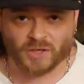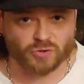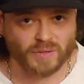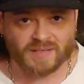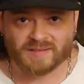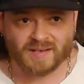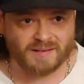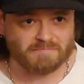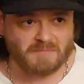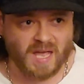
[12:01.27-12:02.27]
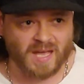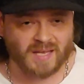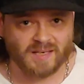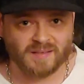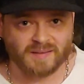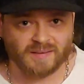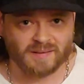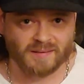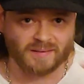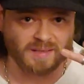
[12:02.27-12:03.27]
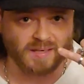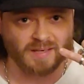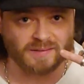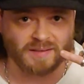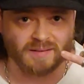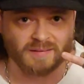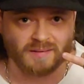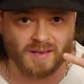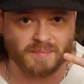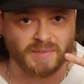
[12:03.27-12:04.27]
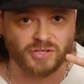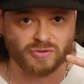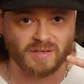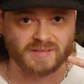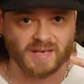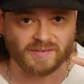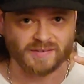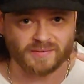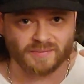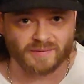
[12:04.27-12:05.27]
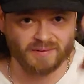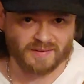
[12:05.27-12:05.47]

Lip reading: great day, and get out there and be shred-tastical.